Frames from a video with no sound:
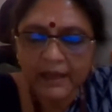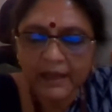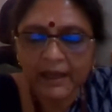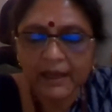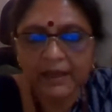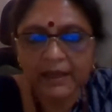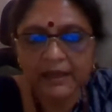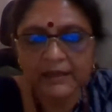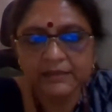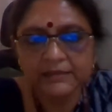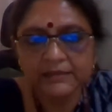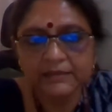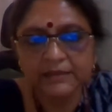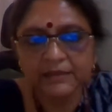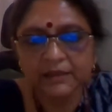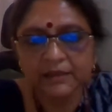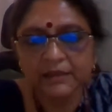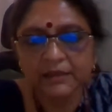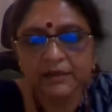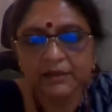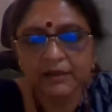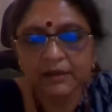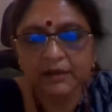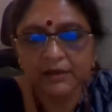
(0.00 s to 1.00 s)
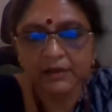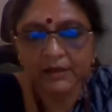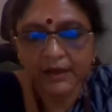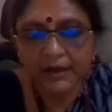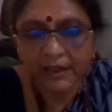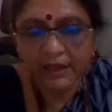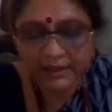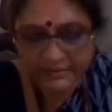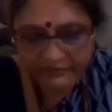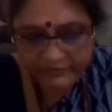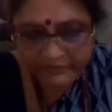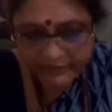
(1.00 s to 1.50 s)
And uh,
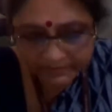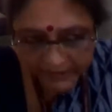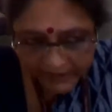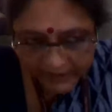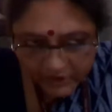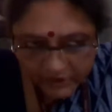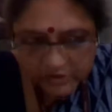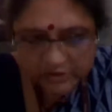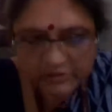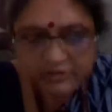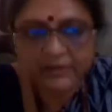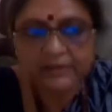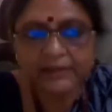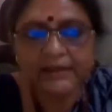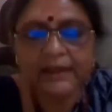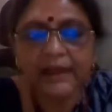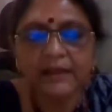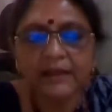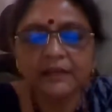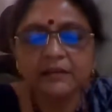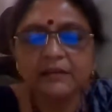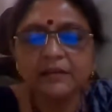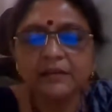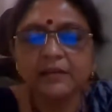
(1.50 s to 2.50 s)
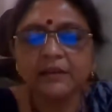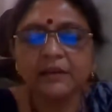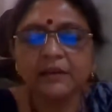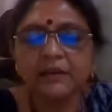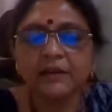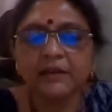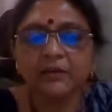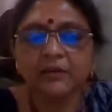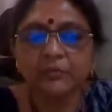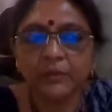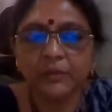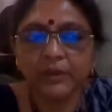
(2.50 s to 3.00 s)
as was mentioned again,
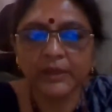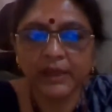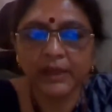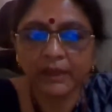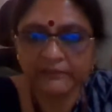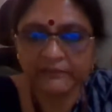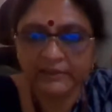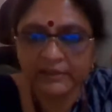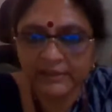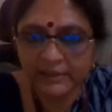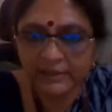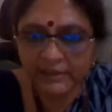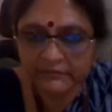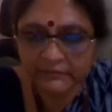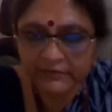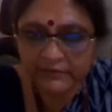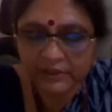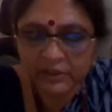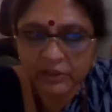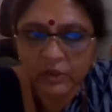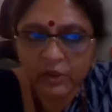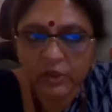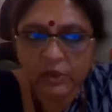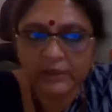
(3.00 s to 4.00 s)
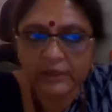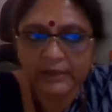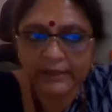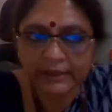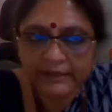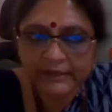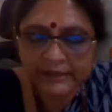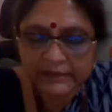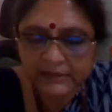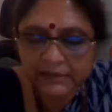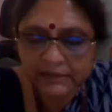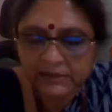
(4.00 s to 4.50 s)
uh, we have the network called
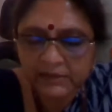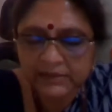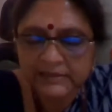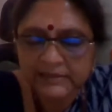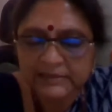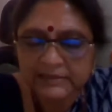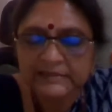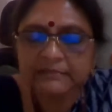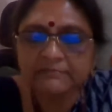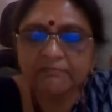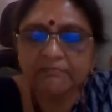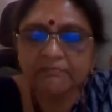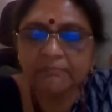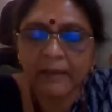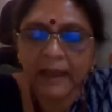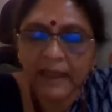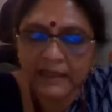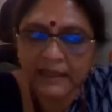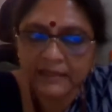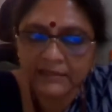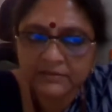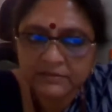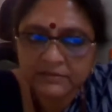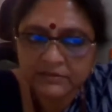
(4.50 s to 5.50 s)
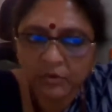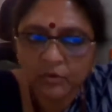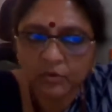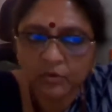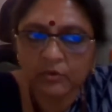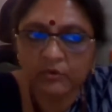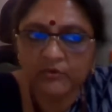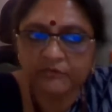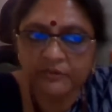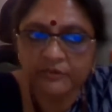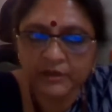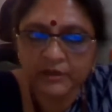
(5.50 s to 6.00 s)
NICNET. It spans
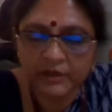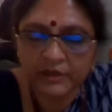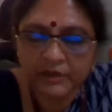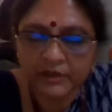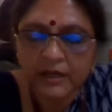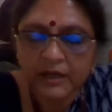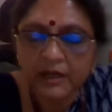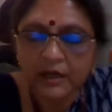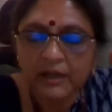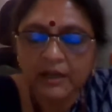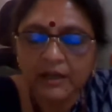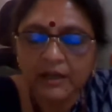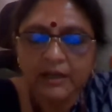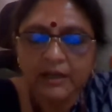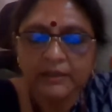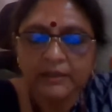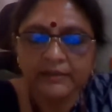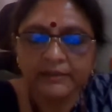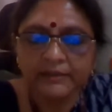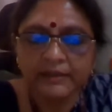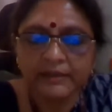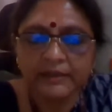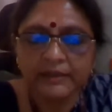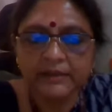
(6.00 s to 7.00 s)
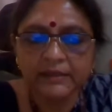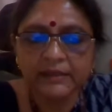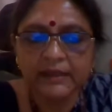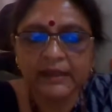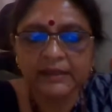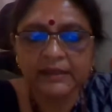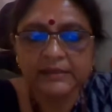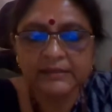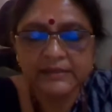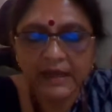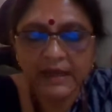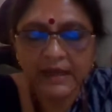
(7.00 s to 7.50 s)
over the
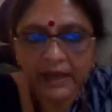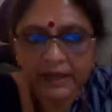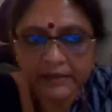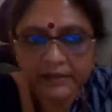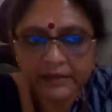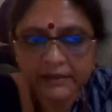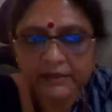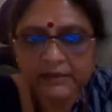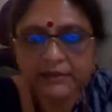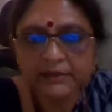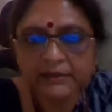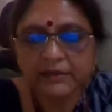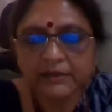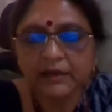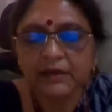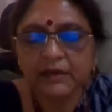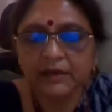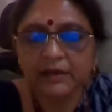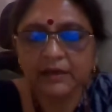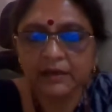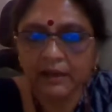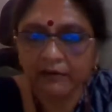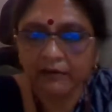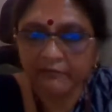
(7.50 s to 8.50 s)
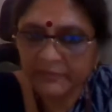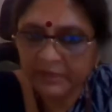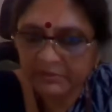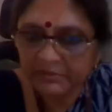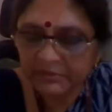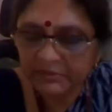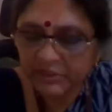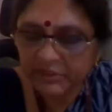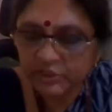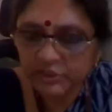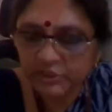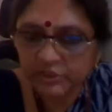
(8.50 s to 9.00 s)
entire uh, government
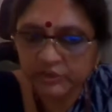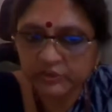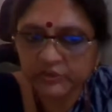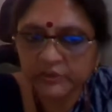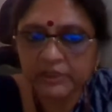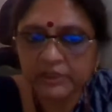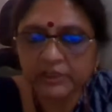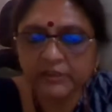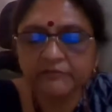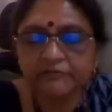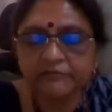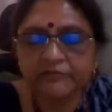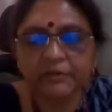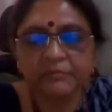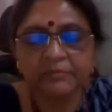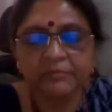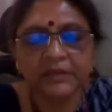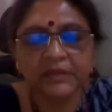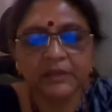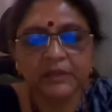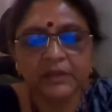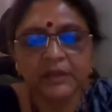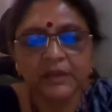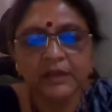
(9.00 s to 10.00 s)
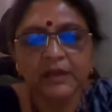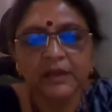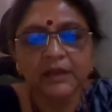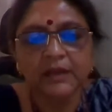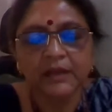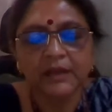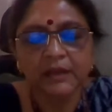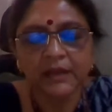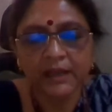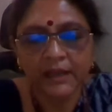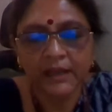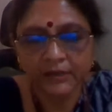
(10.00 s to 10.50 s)
machinery from the
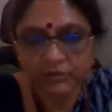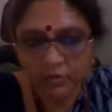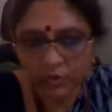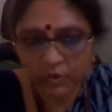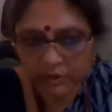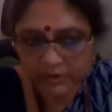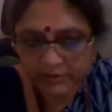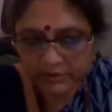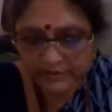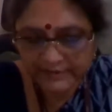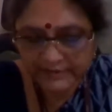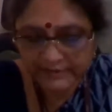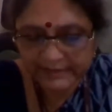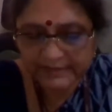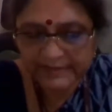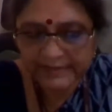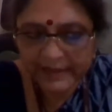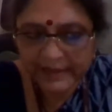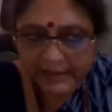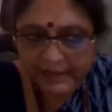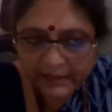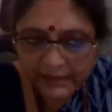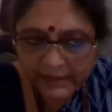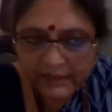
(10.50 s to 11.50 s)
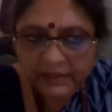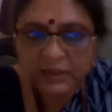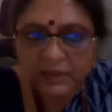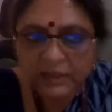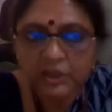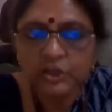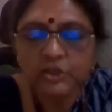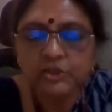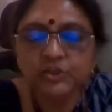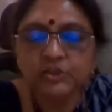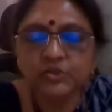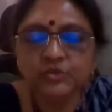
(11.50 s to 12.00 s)
headquarters in
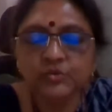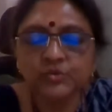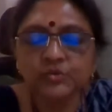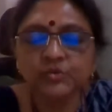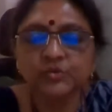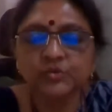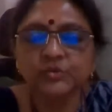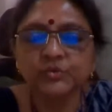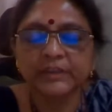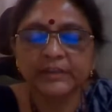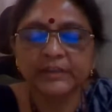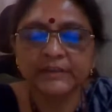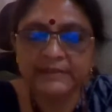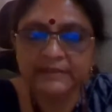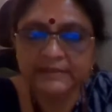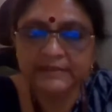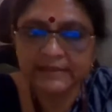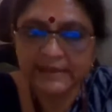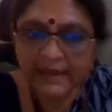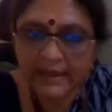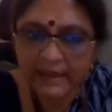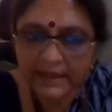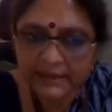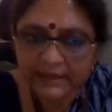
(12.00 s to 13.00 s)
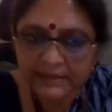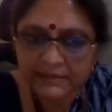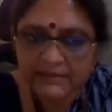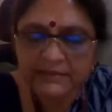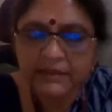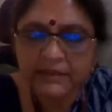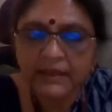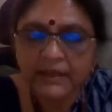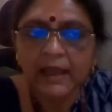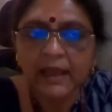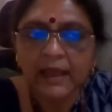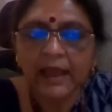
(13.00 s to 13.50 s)
Delhi to the states
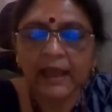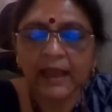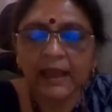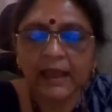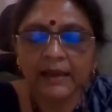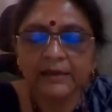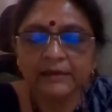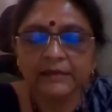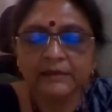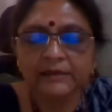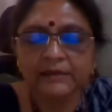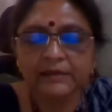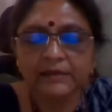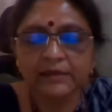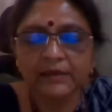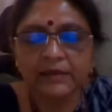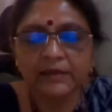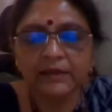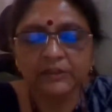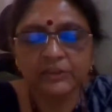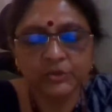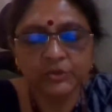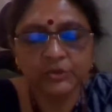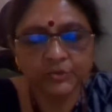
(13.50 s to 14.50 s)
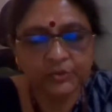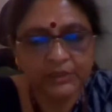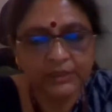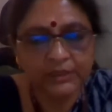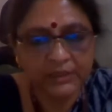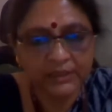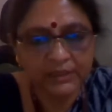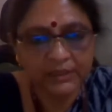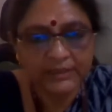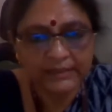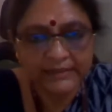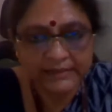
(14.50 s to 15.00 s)
and uh, to
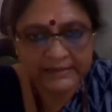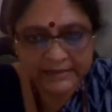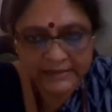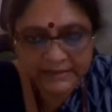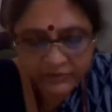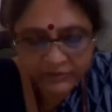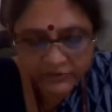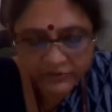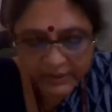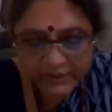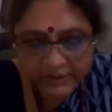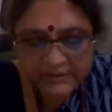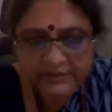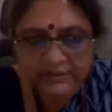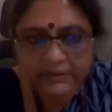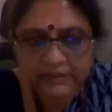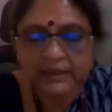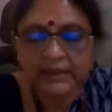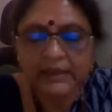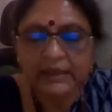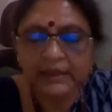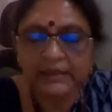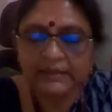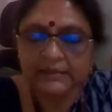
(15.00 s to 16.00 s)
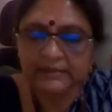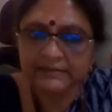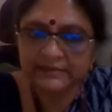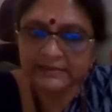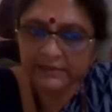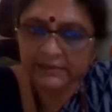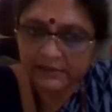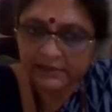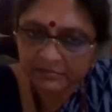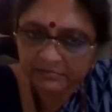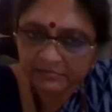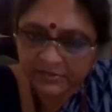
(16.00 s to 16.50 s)
the districts in
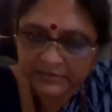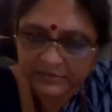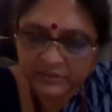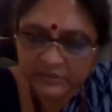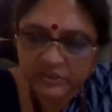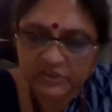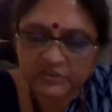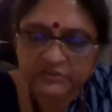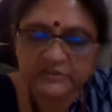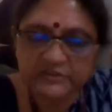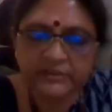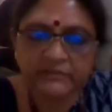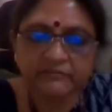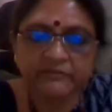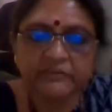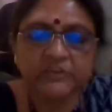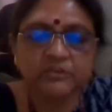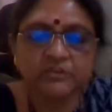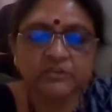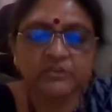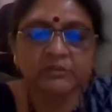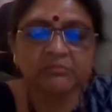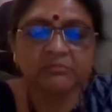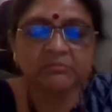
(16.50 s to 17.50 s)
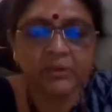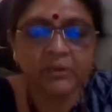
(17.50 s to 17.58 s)
certain positions, even to the